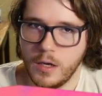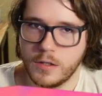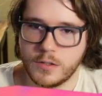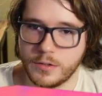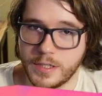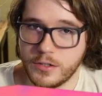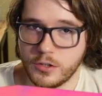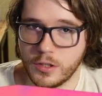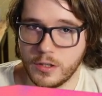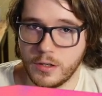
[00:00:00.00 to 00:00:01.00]
So
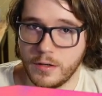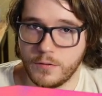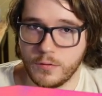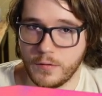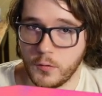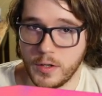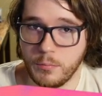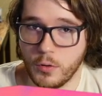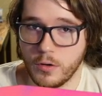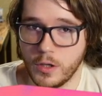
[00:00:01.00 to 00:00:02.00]
essentially, if you've ever read
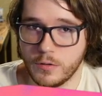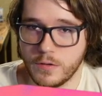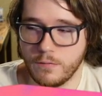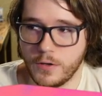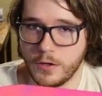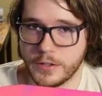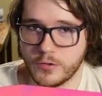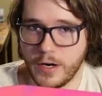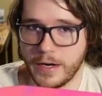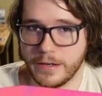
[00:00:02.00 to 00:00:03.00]
Borreload Furious
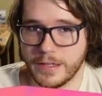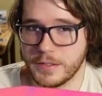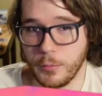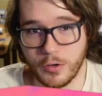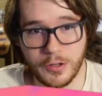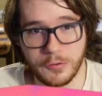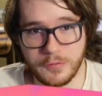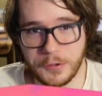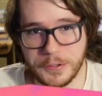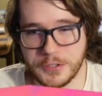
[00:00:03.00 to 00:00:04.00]
Dragon, it's Borreload
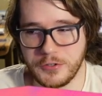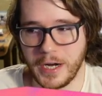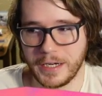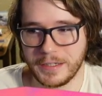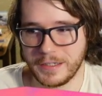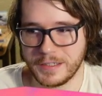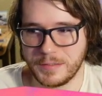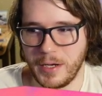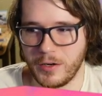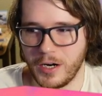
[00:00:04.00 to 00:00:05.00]
Furious Dragon in a
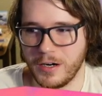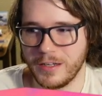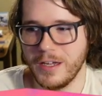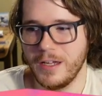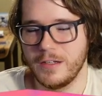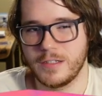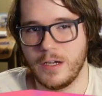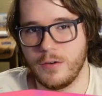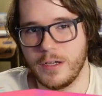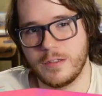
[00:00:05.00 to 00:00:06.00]
spell card.
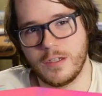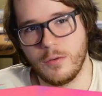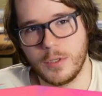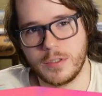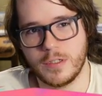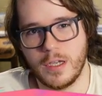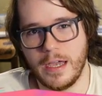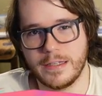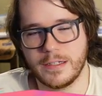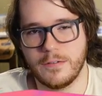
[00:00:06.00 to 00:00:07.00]
So it's almost
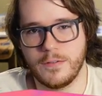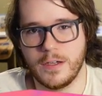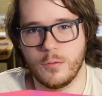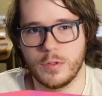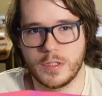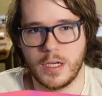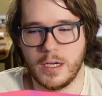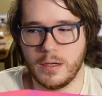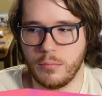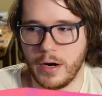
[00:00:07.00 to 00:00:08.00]
as if it was
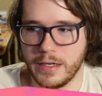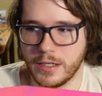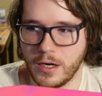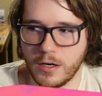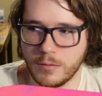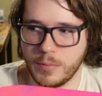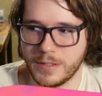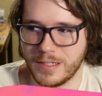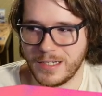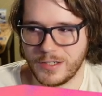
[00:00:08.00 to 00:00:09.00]
a branded card, but
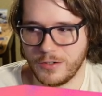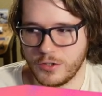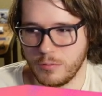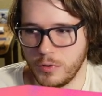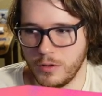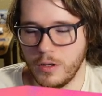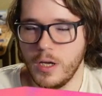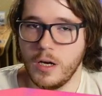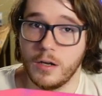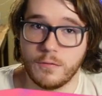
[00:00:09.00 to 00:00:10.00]
it's not searchable.
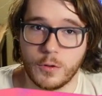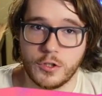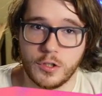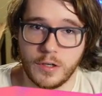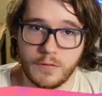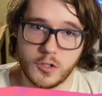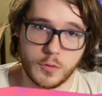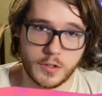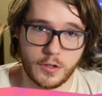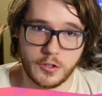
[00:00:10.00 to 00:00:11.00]
Unfortunately, if this
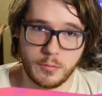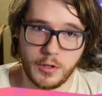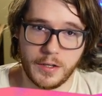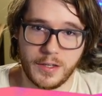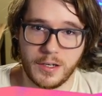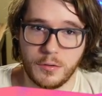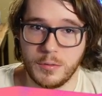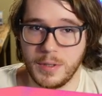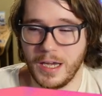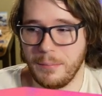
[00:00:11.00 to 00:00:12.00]
was searchable, I think it
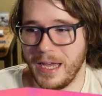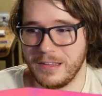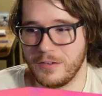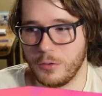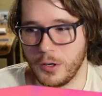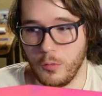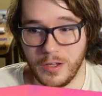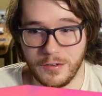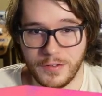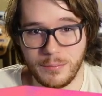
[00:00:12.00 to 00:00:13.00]
would be a mandatory
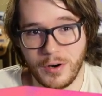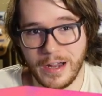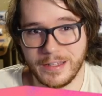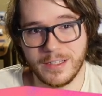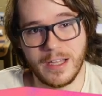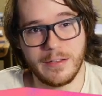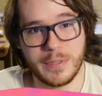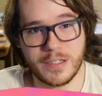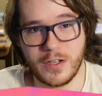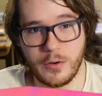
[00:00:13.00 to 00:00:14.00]
one of in branded. That'd
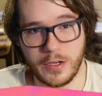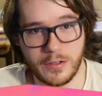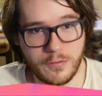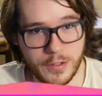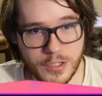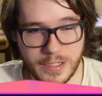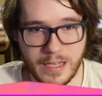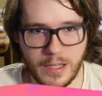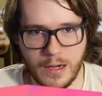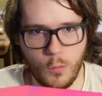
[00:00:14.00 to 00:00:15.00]
be so good if we just
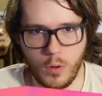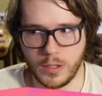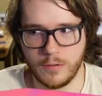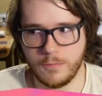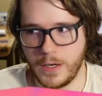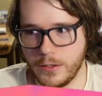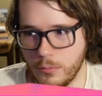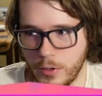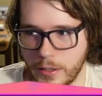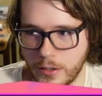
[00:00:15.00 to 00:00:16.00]
had like a one of Final
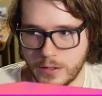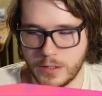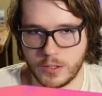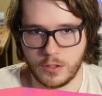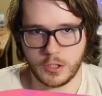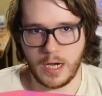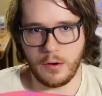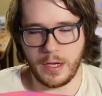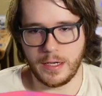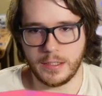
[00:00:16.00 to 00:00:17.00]
Bringer to search
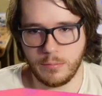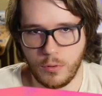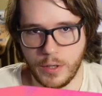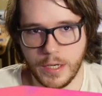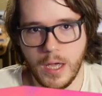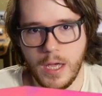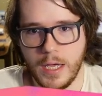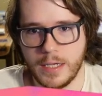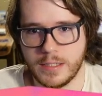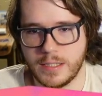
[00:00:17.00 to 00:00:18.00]
out at any point
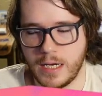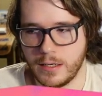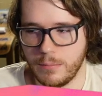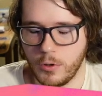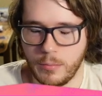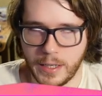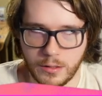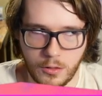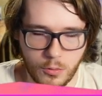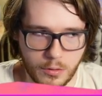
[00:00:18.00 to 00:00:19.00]
and set up. Oh my
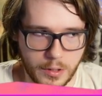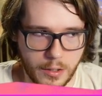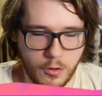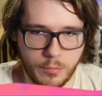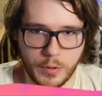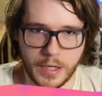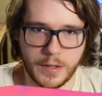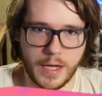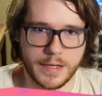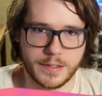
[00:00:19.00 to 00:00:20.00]
lord, I hope we get
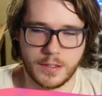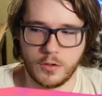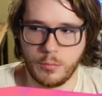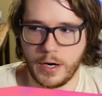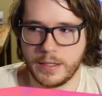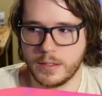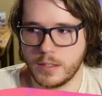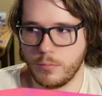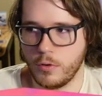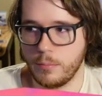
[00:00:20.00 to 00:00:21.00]
that as a new branded
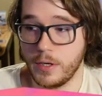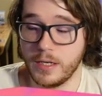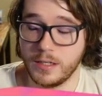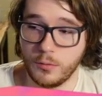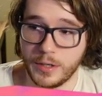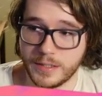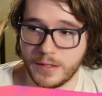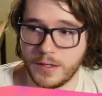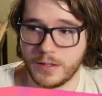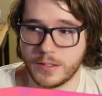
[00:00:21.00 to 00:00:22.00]
support. But anyways, I
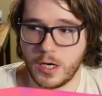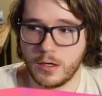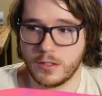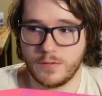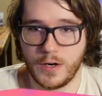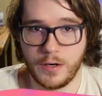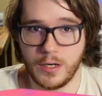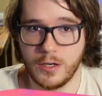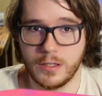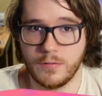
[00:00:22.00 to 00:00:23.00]
think this card is very
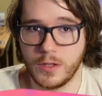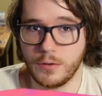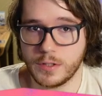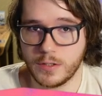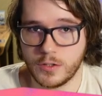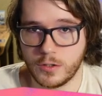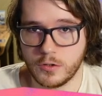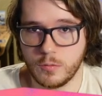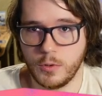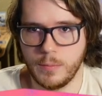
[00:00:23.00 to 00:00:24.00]
good, even though it's
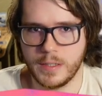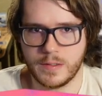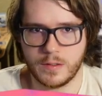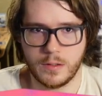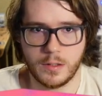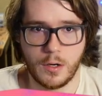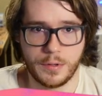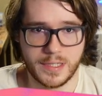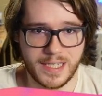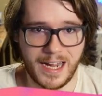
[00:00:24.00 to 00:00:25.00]
unsearchable. Basically
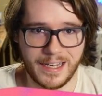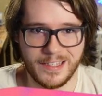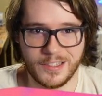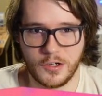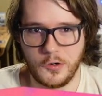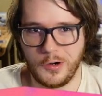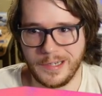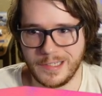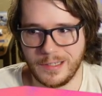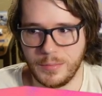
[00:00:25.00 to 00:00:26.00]
going second, it's
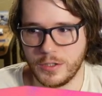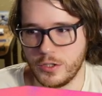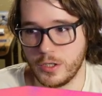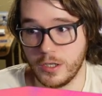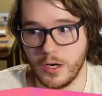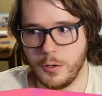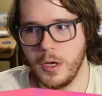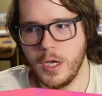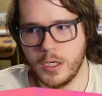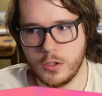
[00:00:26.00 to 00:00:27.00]
crazy because you can go
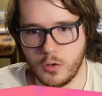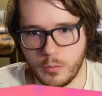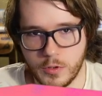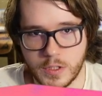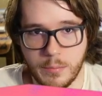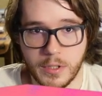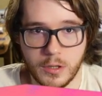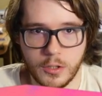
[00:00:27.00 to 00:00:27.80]
normal summon a